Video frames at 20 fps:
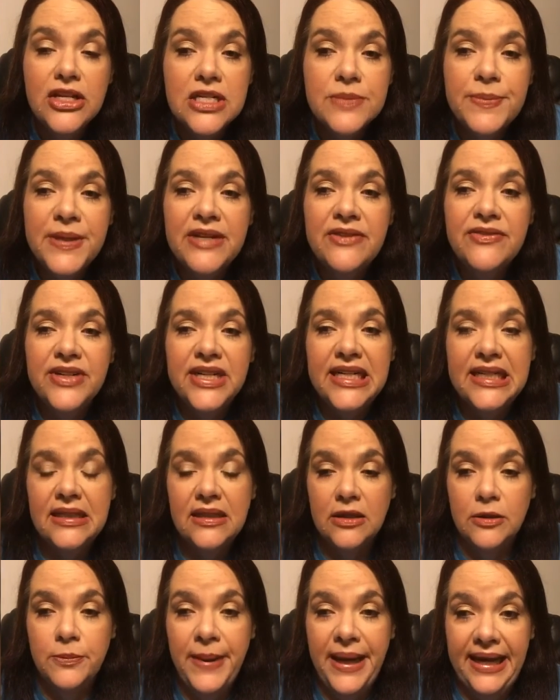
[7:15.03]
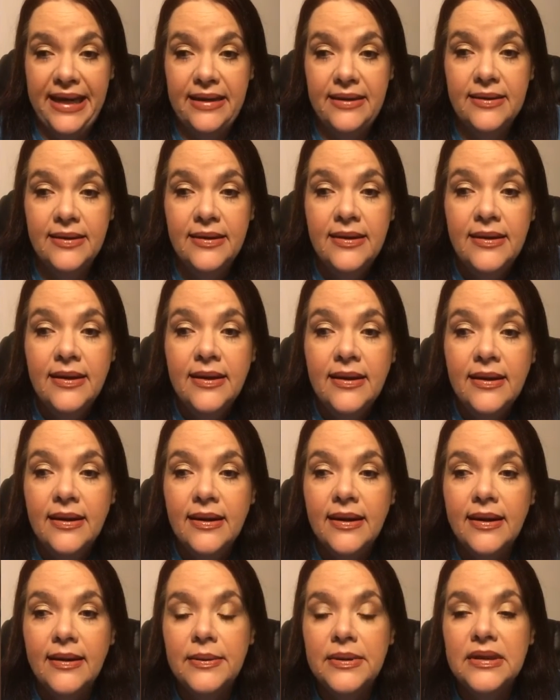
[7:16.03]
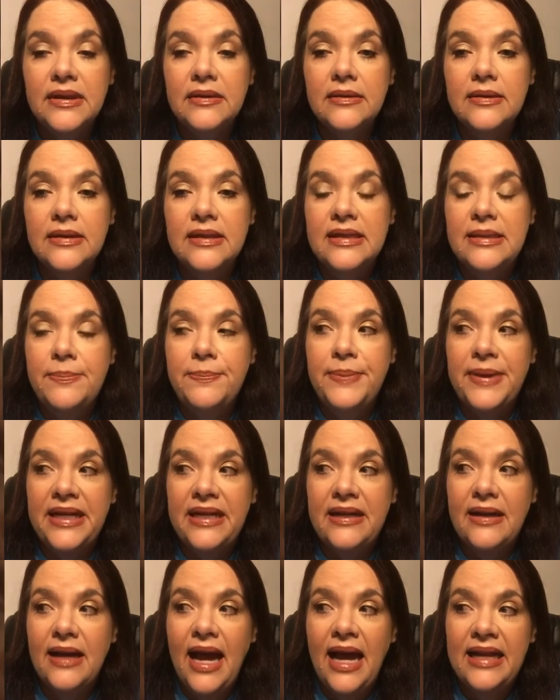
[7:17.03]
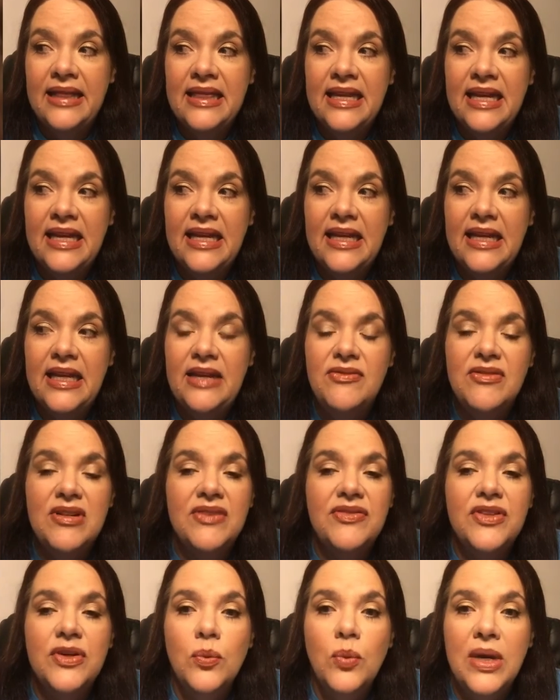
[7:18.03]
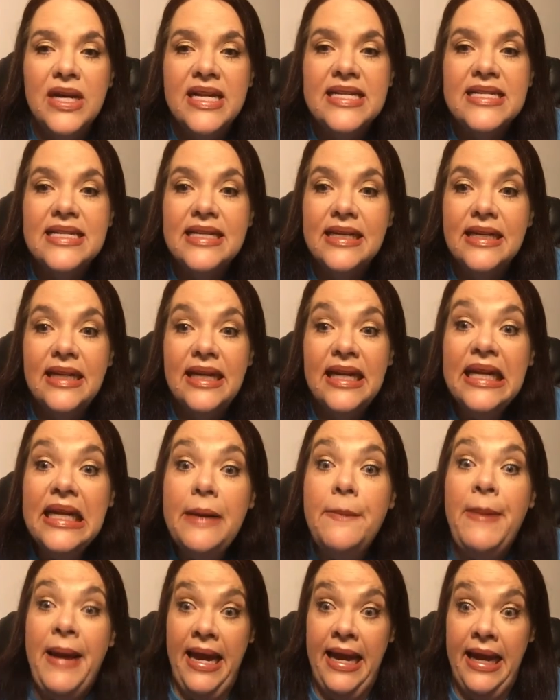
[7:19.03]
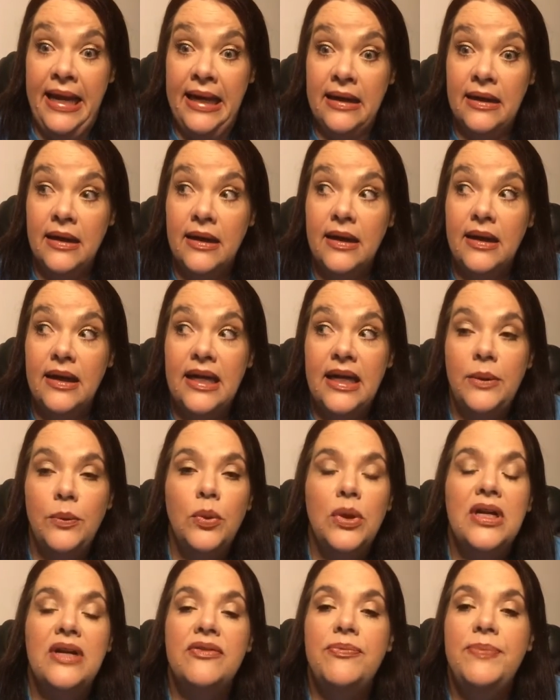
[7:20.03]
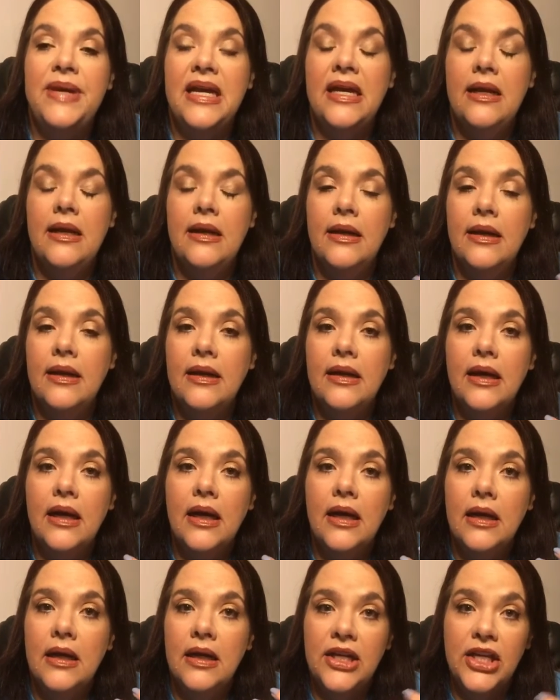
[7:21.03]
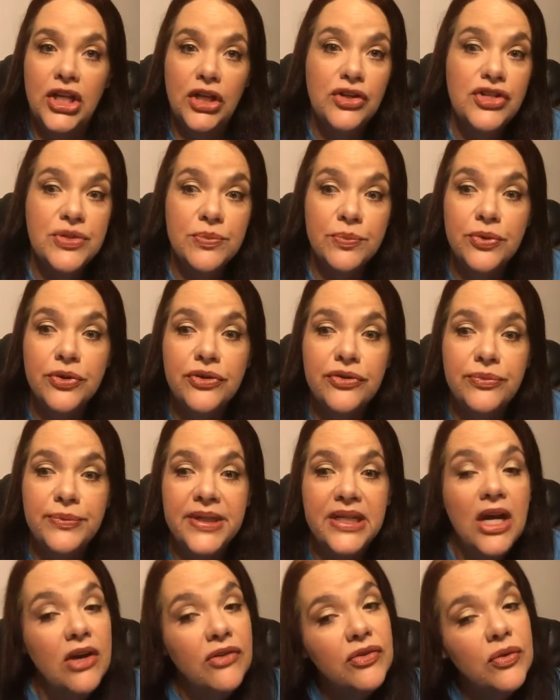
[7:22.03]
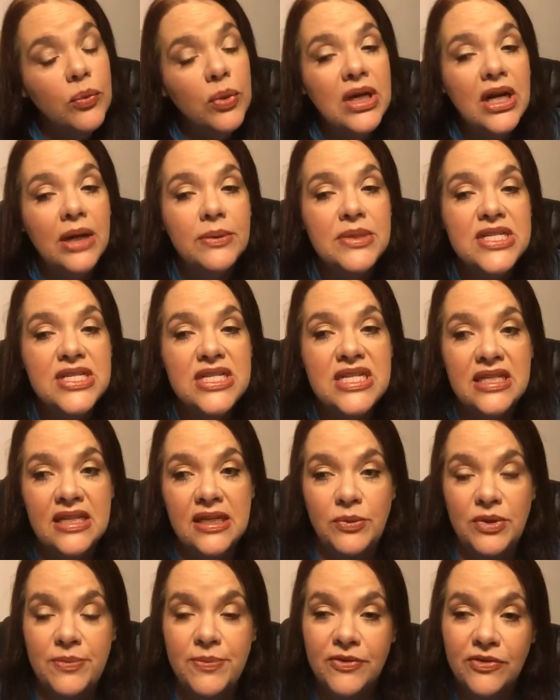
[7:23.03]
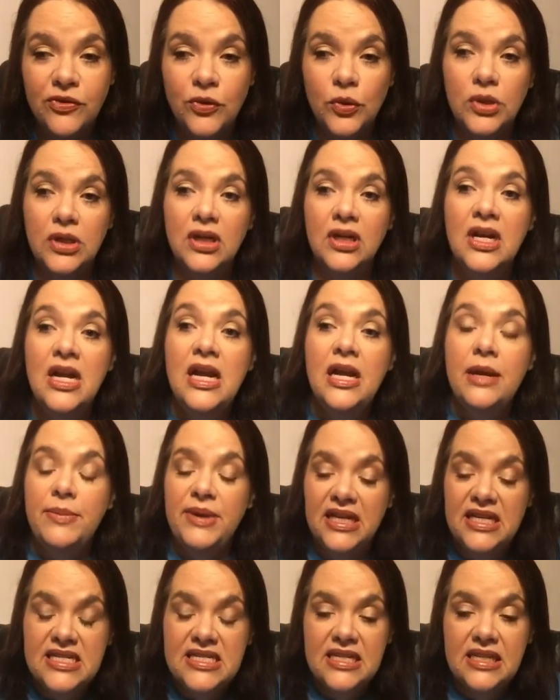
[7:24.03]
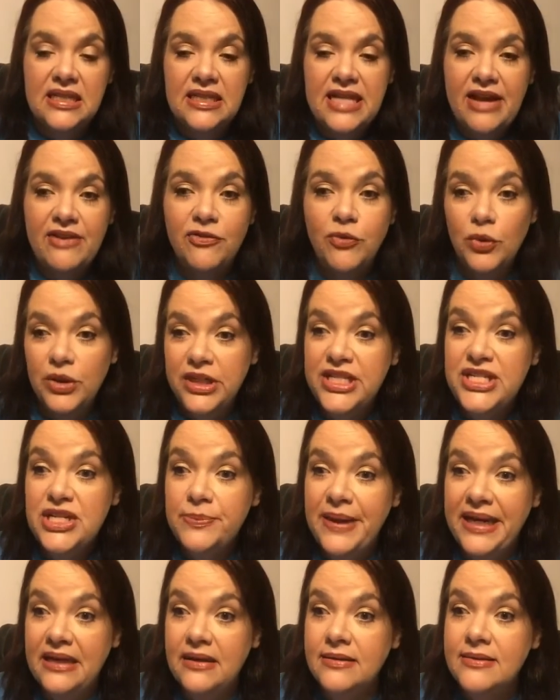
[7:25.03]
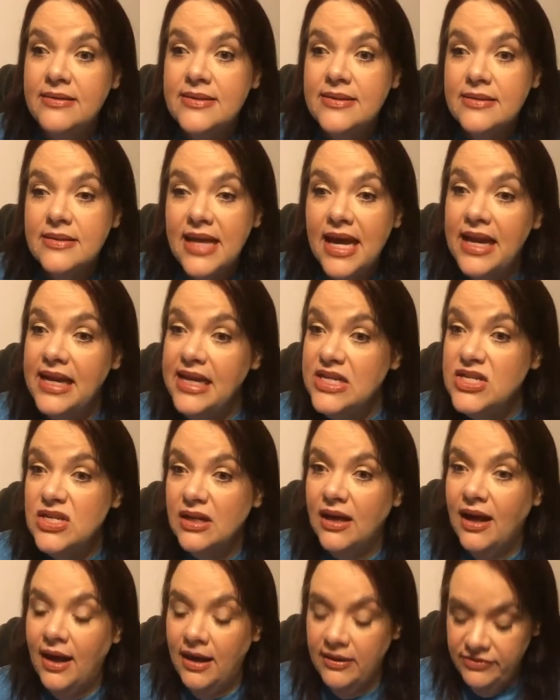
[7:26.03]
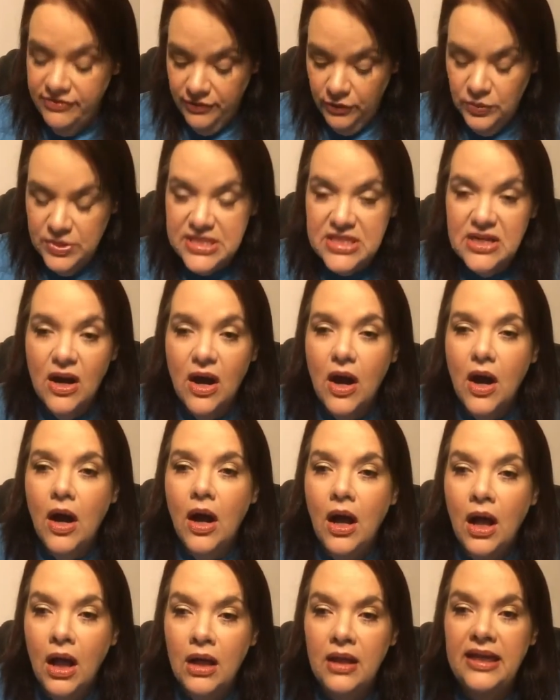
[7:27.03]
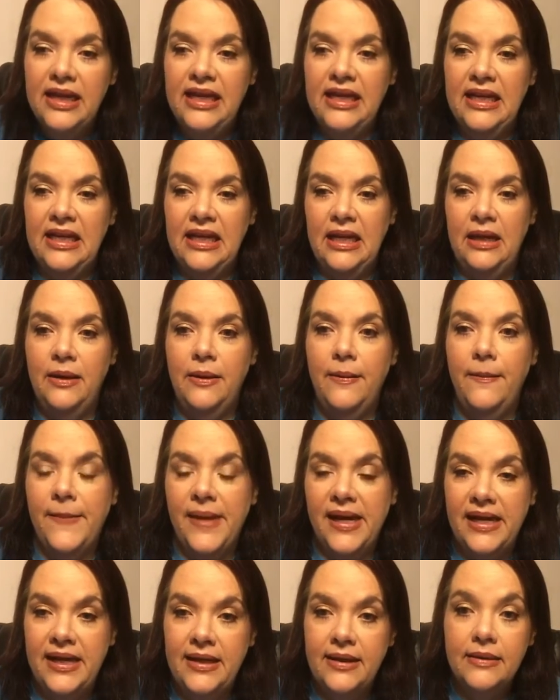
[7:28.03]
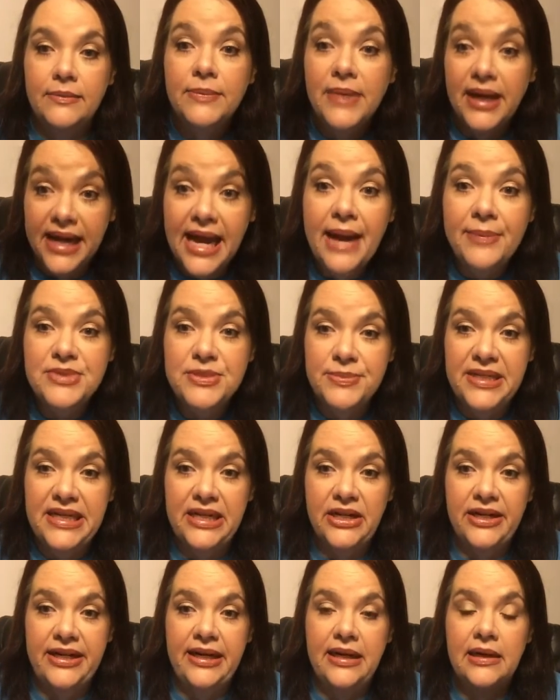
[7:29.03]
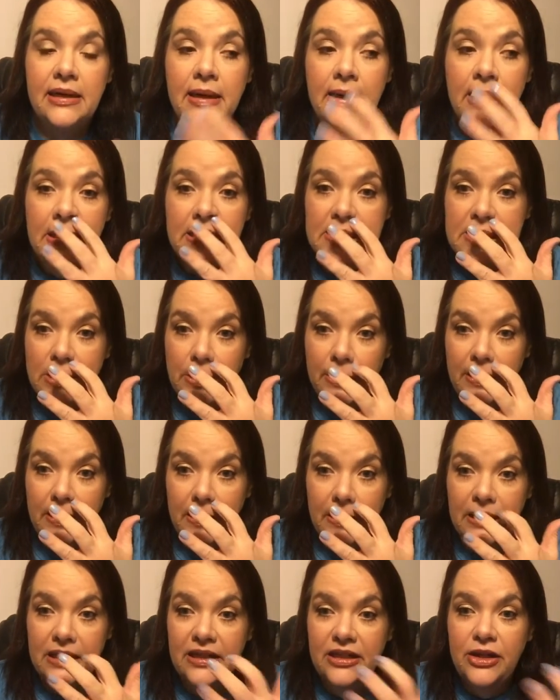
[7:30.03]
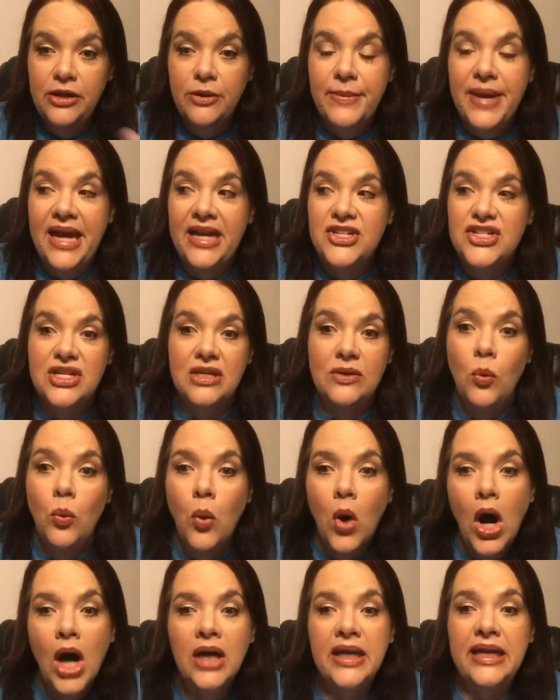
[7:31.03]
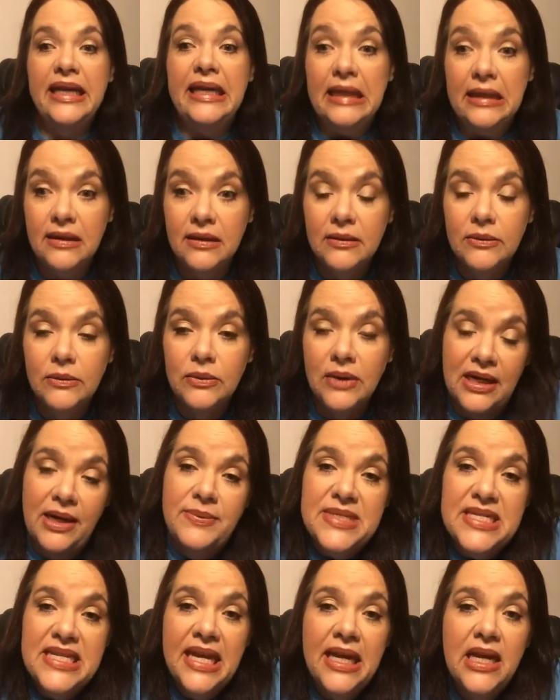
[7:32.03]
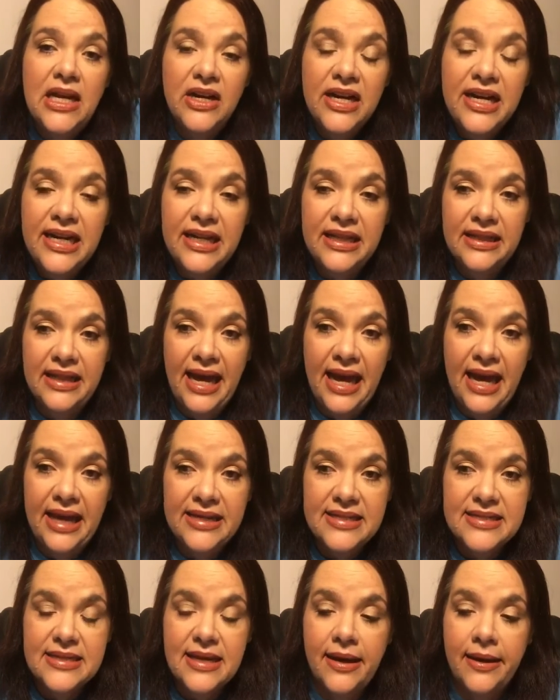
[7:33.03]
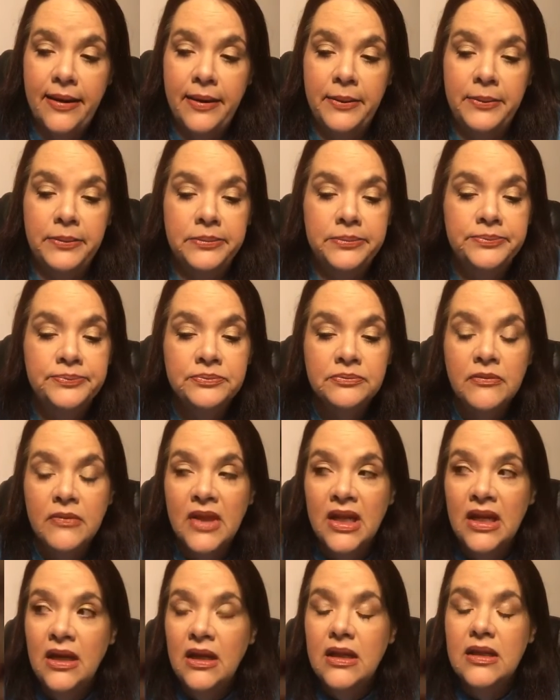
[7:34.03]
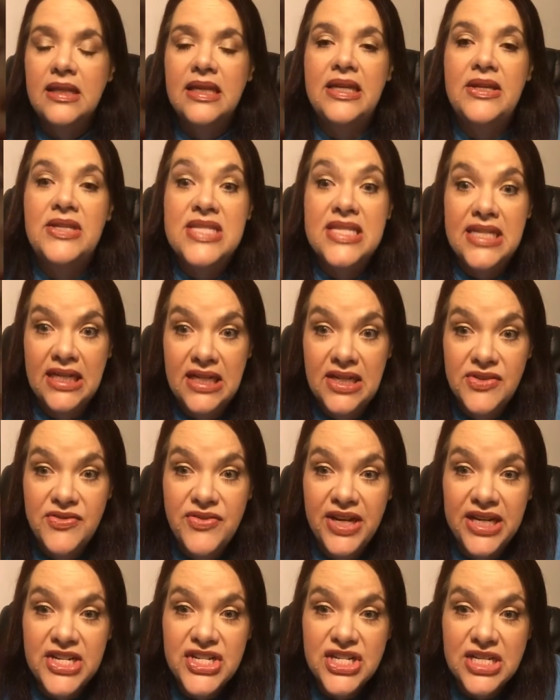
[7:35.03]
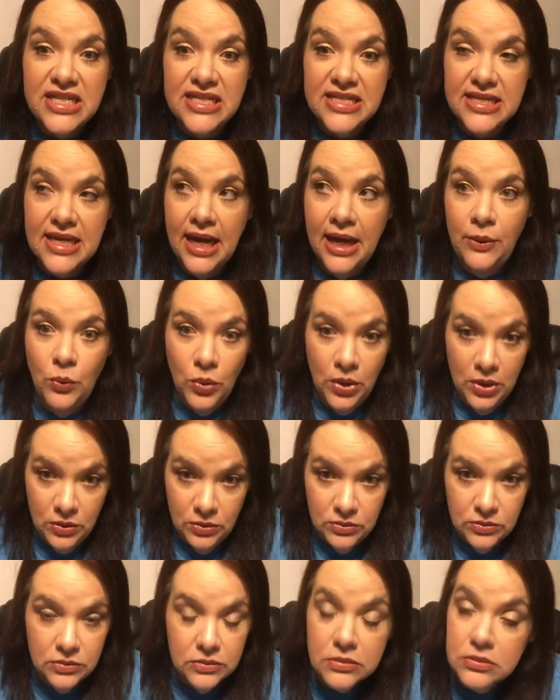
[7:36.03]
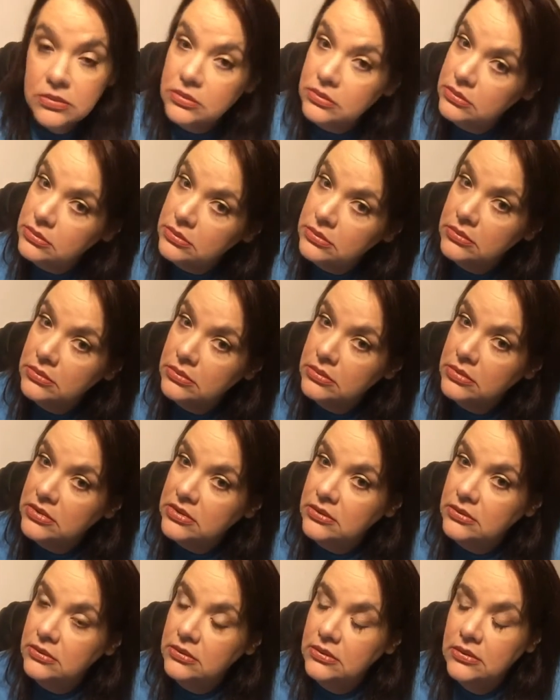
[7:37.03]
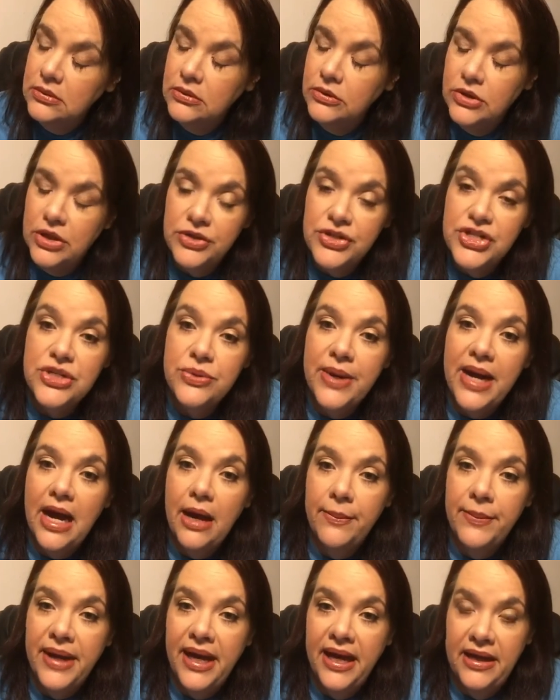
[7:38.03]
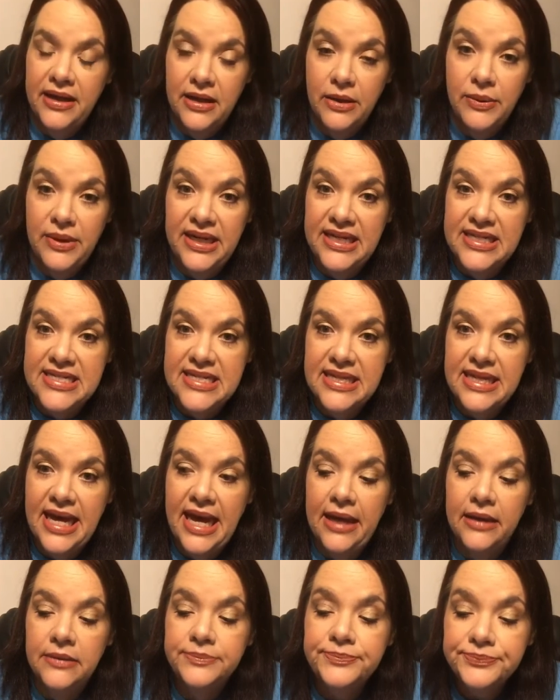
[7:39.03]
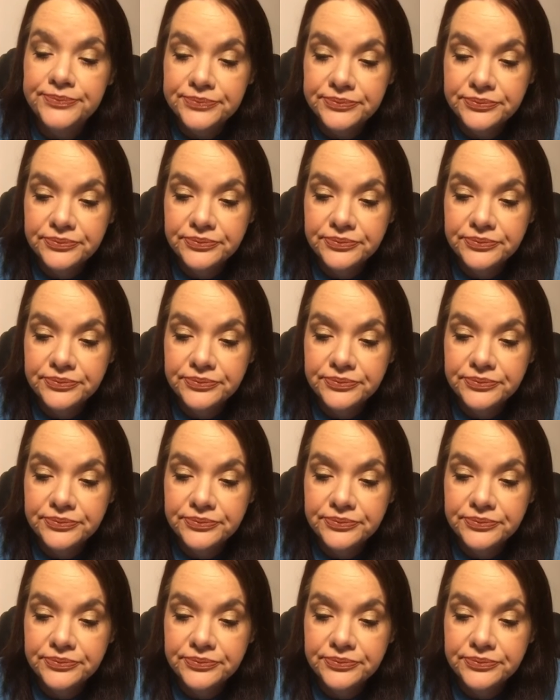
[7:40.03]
there's been very little pain. But I think even if there was any pain, it would have been a huge improvement over what I was dealing with before because that 42 pounds that he took off was all in my my abdomen area so can you imagine walking and I was carrying that um, the skin infections I won't gross you out by going into that